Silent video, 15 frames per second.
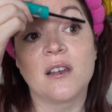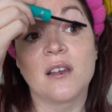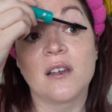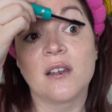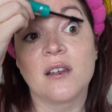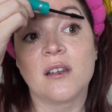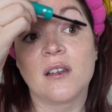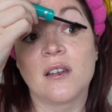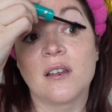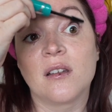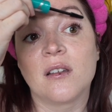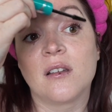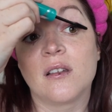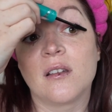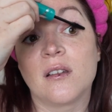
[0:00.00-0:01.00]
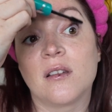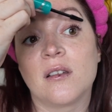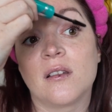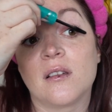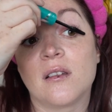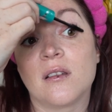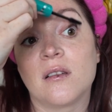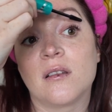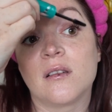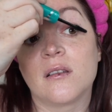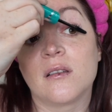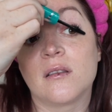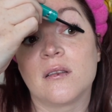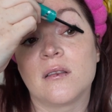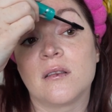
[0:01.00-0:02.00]

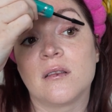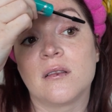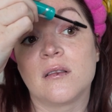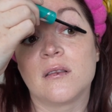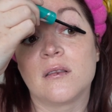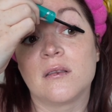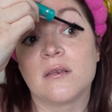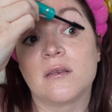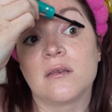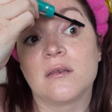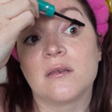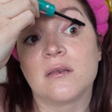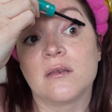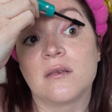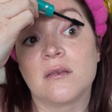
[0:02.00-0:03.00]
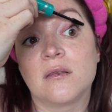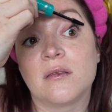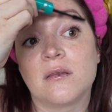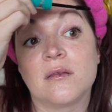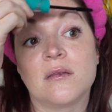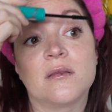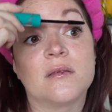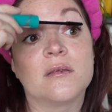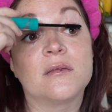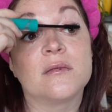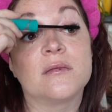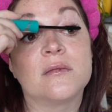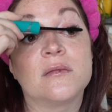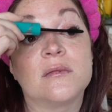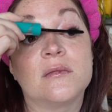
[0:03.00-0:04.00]

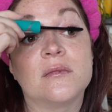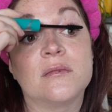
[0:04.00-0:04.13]
(silence)